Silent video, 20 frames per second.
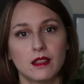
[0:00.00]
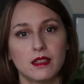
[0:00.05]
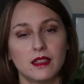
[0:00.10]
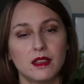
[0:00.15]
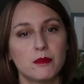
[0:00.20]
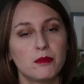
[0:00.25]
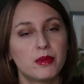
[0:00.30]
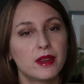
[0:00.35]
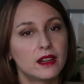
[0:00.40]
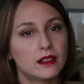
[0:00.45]

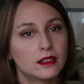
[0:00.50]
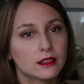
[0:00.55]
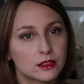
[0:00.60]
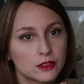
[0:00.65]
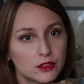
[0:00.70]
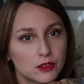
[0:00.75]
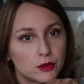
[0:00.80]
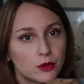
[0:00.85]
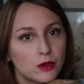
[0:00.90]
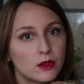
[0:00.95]
the imperial
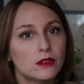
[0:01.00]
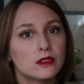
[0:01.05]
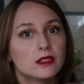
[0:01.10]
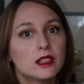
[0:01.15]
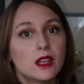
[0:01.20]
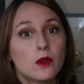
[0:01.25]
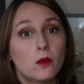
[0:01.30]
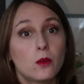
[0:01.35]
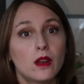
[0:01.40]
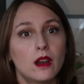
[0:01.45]
control.
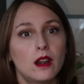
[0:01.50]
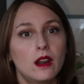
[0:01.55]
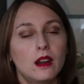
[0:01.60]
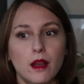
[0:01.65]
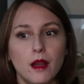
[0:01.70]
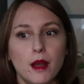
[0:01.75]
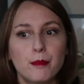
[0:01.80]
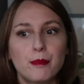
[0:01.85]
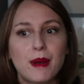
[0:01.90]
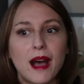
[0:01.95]
They were
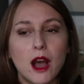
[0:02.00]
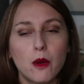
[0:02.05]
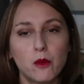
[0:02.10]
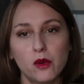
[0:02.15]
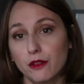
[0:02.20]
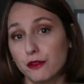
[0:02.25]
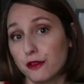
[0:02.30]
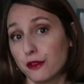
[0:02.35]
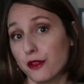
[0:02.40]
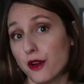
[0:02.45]
a
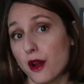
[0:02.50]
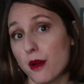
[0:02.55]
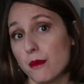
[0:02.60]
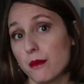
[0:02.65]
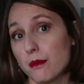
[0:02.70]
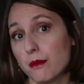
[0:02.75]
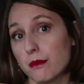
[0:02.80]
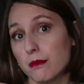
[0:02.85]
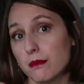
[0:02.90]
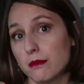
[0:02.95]
power
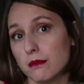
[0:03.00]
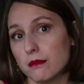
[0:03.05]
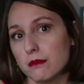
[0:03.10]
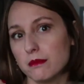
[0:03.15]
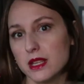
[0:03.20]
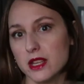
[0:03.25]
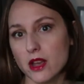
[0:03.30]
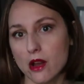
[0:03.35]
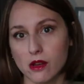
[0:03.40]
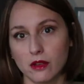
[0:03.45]
from
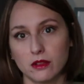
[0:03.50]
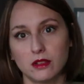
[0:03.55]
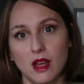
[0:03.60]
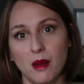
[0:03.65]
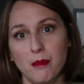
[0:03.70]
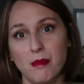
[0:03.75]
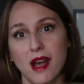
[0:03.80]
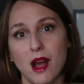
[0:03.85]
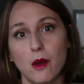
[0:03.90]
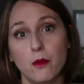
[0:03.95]
beyond,
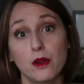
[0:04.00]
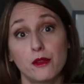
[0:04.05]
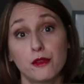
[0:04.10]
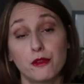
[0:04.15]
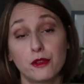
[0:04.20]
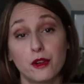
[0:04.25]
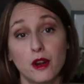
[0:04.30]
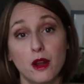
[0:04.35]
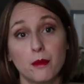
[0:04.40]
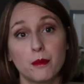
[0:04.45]
a power
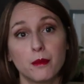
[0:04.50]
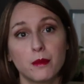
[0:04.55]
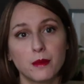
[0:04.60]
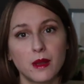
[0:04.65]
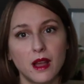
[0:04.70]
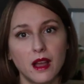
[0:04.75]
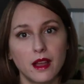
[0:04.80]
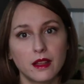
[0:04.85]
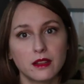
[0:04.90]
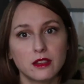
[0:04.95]

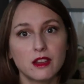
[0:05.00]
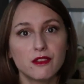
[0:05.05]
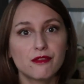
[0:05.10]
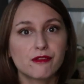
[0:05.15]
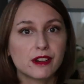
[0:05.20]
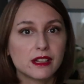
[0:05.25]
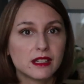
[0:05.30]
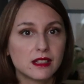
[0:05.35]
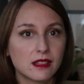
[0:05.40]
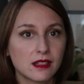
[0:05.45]
from a
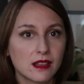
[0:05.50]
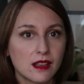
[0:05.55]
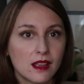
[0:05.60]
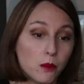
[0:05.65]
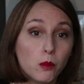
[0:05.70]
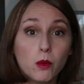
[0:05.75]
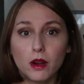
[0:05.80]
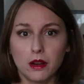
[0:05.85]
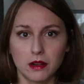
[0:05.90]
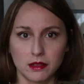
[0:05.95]
different
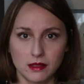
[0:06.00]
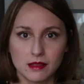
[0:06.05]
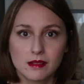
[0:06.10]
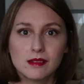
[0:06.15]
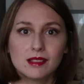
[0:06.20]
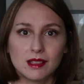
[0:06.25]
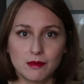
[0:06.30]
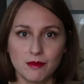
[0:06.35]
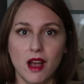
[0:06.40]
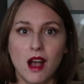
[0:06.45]
world
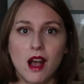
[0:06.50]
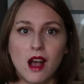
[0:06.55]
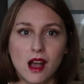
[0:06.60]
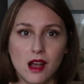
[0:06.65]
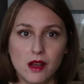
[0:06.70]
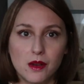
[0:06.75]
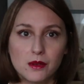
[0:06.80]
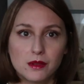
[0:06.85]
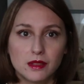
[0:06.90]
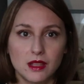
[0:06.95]

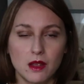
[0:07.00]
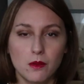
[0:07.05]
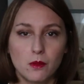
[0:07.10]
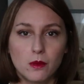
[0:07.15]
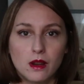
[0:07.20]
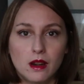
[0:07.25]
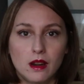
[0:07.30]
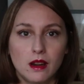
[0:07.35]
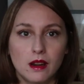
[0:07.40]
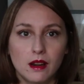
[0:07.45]
somehow. They
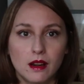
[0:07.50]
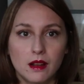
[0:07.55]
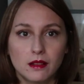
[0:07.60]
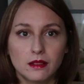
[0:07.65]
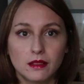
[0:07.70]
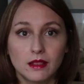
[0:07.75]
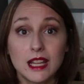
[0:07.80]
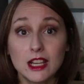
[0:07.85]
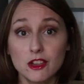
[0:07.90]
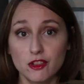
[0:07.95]
were
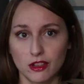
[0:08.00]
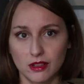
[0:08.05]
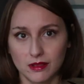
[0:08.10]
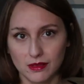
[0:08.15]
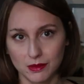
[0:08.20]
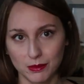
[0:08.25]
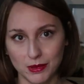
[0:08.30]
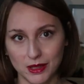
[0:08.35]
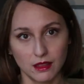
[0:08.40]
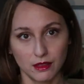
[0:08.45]

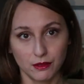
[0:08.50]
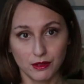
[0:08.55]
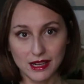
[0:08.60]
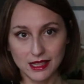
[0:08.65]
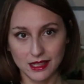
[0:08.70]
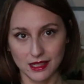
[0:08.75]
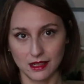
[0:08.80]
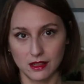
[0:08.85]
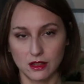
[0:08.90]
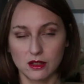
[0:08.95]
dangerous, they
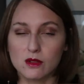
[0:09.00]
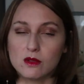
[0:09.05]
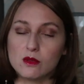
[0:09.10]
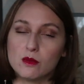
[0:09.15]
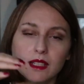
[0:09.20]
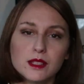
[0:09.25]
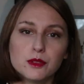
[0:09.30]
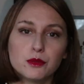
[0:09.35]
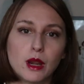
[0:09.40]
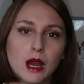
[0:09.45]
threatened to
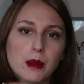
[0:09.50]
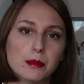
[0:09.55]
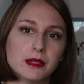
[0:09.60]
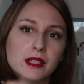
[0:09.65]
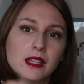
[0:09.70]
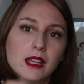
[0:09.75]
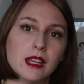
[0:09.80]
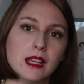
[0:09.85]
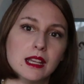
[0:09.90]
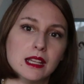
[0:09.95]

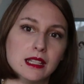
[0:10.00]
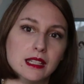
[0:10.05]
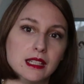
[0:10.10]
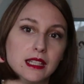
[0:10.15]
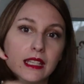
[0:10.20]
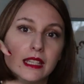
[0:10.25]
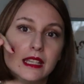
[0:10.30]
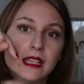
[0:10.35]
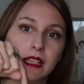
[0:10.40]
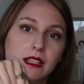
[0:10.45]
disrupt
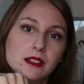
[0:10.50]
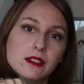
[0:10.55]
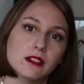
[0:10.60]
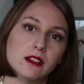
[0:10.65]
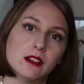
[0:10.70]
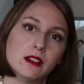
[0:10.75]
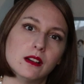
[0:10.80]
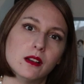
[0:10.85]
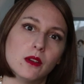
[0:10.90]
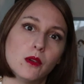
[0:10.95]
the
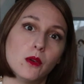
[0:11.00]
inner